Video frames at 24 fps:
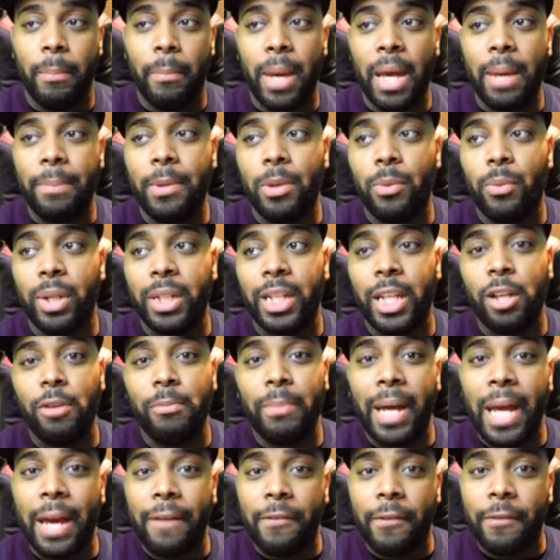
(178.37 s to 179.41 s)
maybe one day you
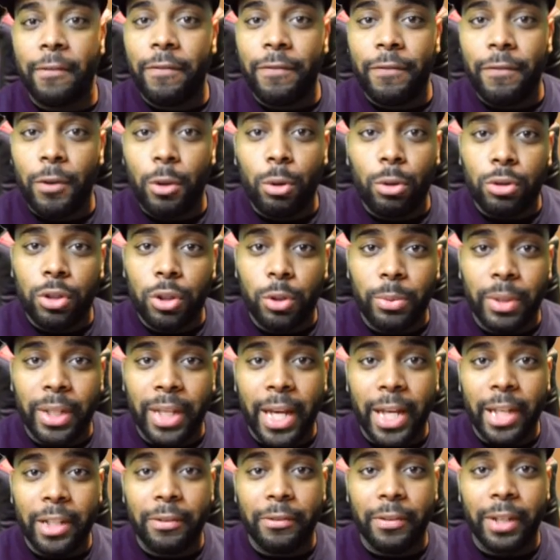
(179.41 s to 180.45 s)
might have a photo shoot with
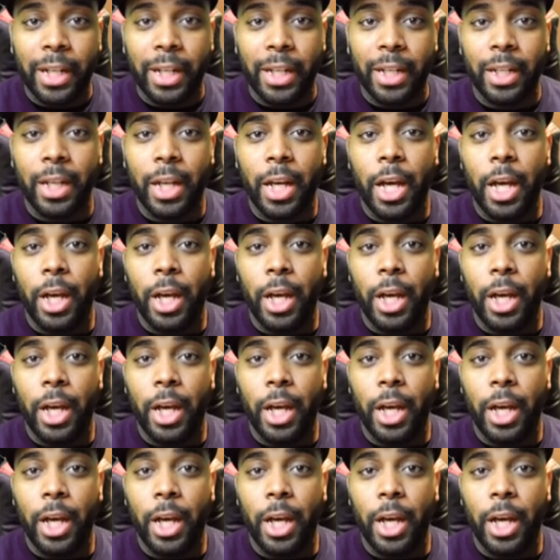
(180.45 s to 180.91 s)
Gatorade.